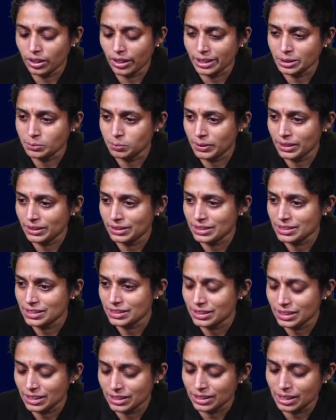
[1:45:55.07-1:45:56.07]
explain
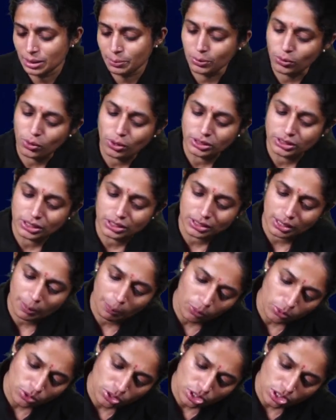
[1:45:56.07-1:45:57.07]
this in detail because
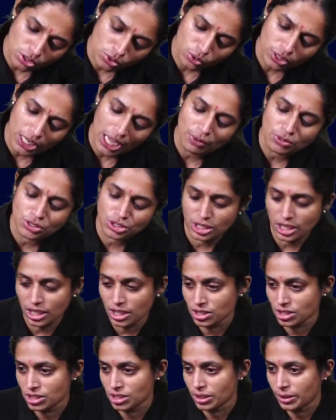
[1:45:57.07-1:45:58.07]
the positions could have
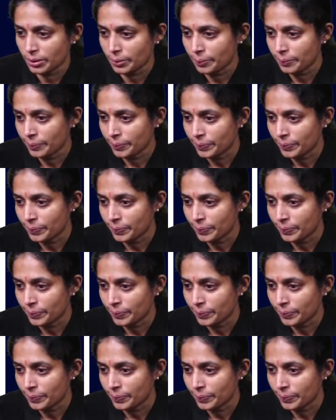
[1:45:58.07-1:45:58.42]
changed.